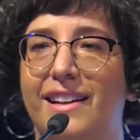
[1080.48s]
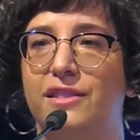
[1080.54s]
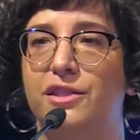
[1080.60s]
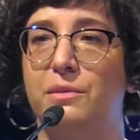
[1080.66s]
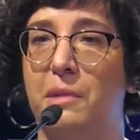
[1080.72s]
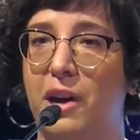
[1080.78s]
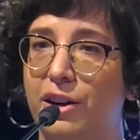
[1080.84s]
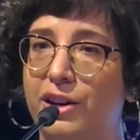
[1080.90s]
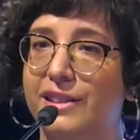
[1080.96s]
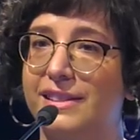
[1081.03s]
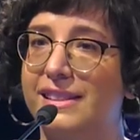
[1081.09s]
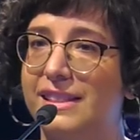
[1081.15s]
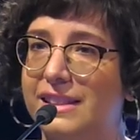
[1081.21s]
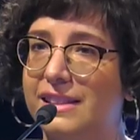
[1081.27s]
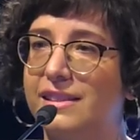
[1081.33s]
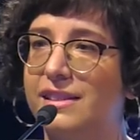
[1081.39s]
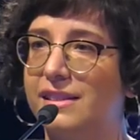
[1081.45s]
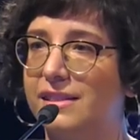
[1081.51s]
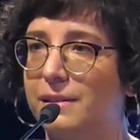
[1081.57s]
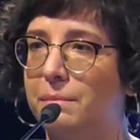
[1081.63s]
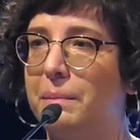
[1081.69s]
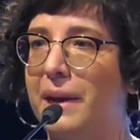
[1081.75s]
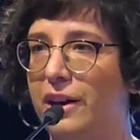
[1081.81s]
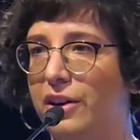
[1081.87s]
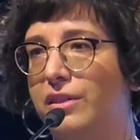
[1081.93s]
and democracy is
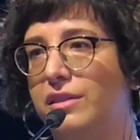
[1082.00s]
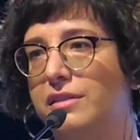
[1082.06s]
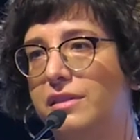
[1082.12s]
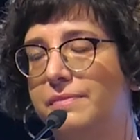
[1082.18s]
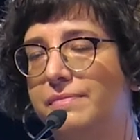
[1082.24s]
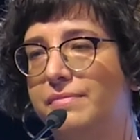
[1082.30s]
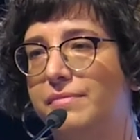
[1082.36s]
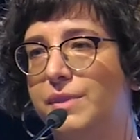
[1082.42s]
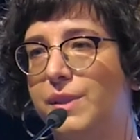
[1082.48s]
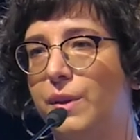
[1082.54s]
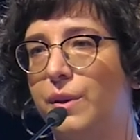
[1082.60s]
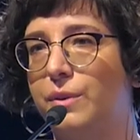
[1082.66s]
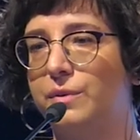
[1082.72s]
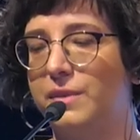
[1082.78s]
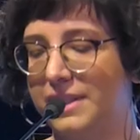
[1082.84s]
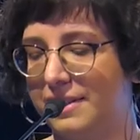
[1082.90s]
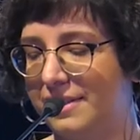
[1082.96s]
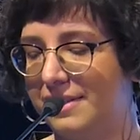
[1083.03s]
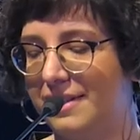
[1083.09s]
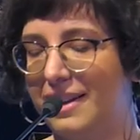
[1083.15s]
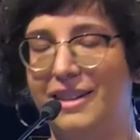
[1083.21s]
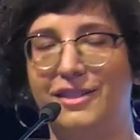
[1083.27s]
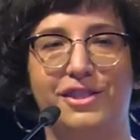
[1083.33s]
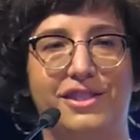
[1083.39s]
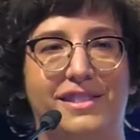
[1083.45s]
imperiled. So this is
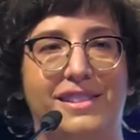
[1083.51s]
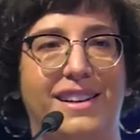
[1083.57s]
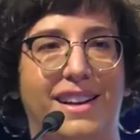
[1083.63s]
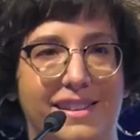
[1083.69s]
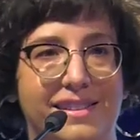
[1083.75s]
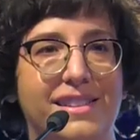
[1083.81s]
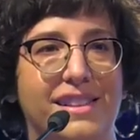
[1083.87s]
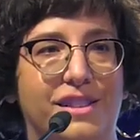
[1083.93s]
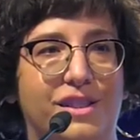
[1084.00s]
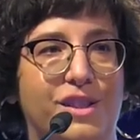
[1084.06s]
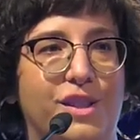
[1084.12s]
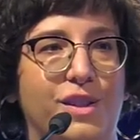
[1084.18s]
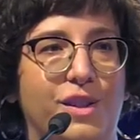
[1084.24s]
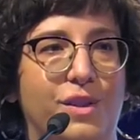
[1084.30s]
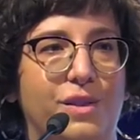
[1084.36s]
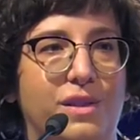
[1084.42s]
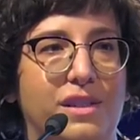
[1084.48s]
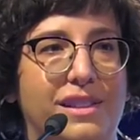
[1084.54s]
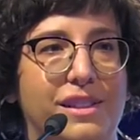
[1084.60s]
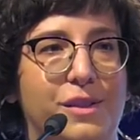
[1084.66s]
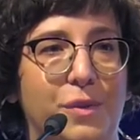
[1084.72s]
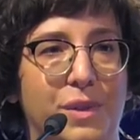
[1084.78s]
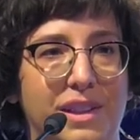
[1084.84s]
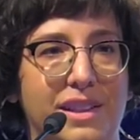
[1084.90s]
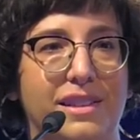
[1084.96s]
not just a nice thing to do,
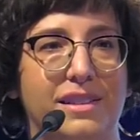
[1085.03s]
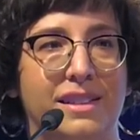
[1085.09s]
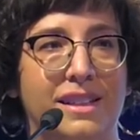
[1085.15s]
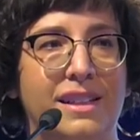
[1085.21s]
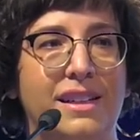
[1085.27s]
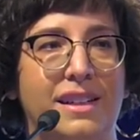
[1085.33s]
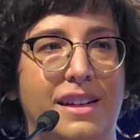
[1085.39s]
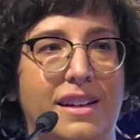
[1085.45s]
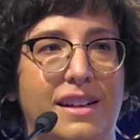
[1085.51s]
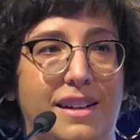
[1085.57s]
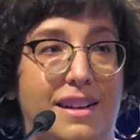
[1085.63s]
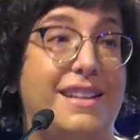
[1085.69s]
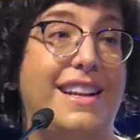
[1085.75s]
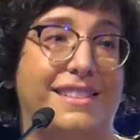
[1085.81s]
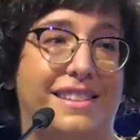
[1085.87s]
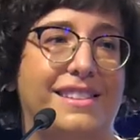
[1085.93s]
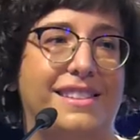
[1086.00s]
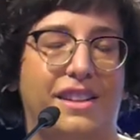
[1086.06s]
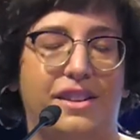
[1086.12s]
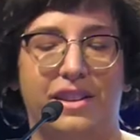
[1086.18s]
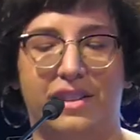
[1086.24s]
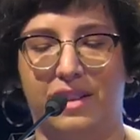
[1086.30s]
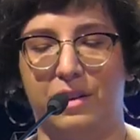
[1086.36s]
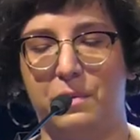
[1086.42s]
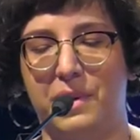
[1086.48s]
it's really a
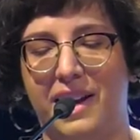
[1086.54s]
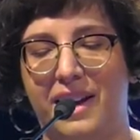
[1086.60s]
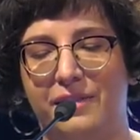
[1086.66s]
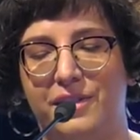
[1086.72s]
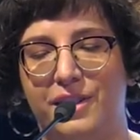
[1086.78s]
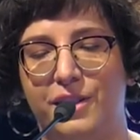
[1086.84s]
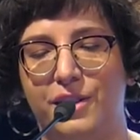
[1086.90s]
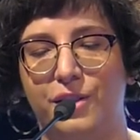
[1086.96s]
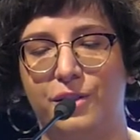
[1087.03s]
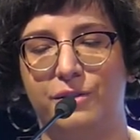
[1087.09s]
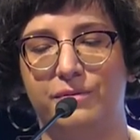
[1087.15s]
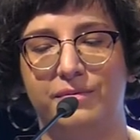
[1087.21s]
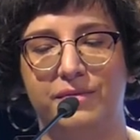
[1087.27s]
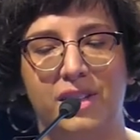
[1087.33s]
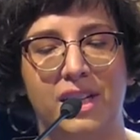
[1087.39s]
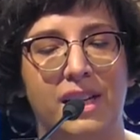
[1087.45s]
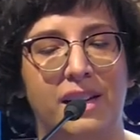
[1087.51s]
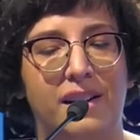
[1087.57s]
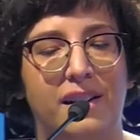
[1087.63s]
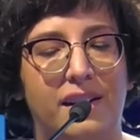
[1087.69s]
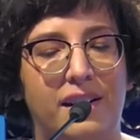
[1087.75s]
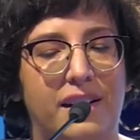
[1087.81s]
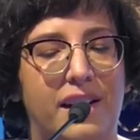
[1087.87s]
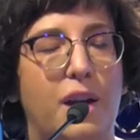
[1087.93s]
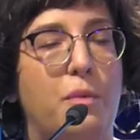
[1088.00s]
necessary thing we have to do.
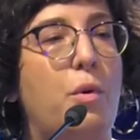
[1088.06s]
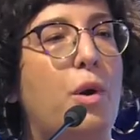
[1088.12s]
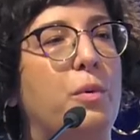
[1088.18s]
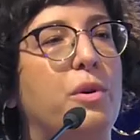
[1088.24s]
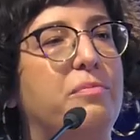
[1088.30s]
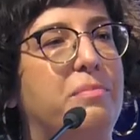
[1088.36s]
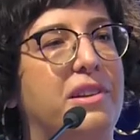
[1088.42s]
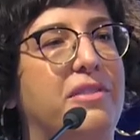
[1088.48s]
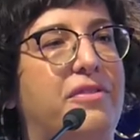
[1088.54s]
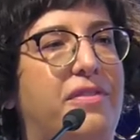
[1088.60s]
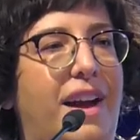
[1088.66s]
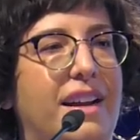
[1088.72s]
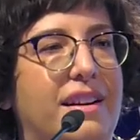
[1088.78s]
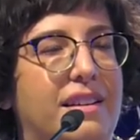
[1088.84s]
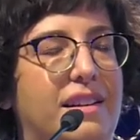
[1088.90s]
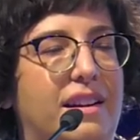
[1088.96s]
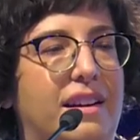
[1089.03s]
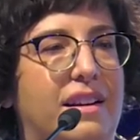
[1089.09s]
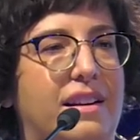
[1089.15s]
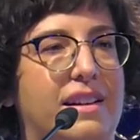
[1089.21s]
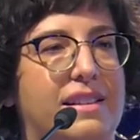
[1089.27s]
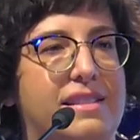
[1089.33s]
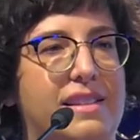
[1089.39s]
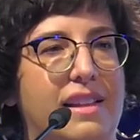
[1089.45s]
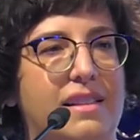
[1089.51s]
And what we've been
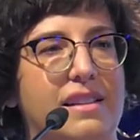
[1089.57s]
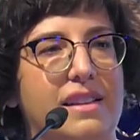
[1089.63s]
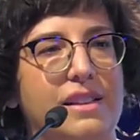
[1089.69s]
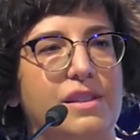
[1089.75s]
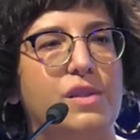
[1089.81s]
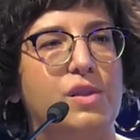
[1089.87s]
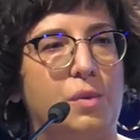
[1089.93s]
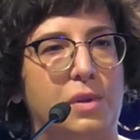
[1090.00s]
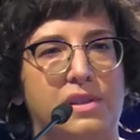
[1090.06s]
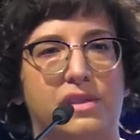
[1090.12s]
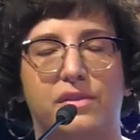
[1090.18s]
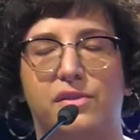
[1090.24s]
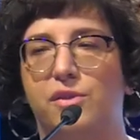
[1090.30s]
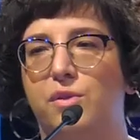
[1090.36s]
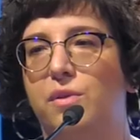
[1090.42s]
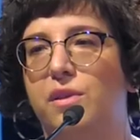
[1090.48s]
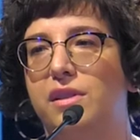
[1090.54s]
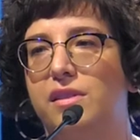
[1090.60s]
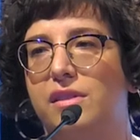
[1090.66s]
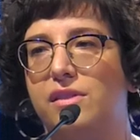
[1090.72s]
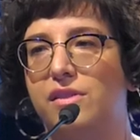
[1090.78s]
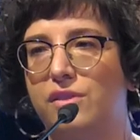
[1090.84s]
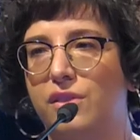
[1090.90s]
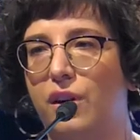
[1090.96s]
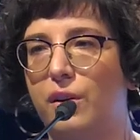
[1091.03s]
finding is that these sorts of stories
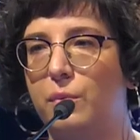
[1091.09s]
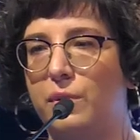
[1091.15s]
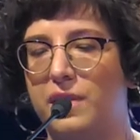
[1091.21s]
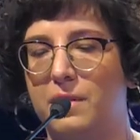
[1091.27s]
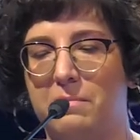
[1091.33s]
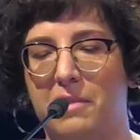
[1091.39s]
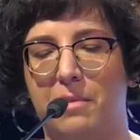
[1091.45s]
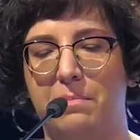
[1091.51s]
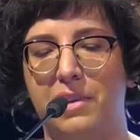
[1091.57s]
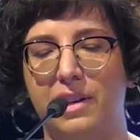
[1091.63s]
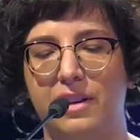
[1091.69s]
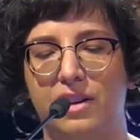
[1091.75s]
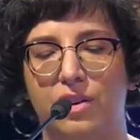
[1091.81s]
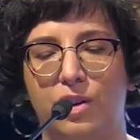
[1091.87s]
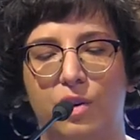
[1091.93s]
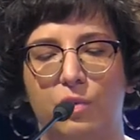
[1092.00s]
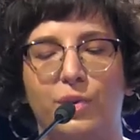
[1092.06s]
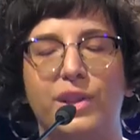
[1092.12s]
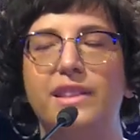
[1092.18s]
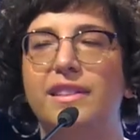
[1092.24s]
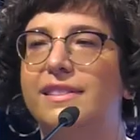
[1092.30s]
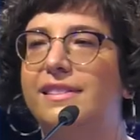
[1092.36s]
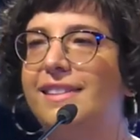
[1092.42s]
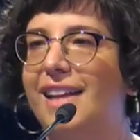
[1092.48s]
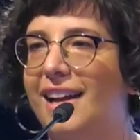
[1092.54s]
that start with the public
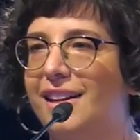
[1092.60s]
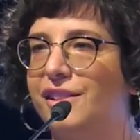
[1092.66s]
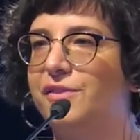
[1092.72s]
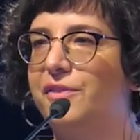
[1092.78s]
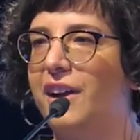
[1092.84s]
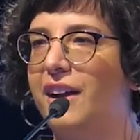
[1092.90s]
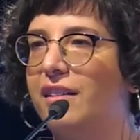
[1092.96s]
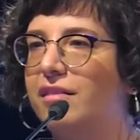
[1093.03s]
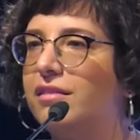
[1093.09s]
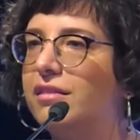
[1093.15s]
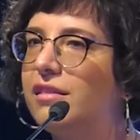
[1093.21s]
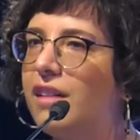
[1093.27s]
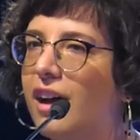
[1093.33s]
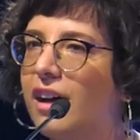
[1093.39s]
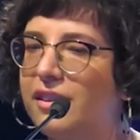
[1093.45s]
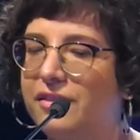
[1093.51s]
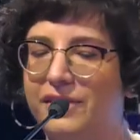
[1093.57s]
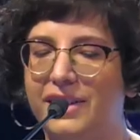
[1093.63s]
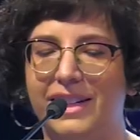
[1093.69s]
really satisfy a lot of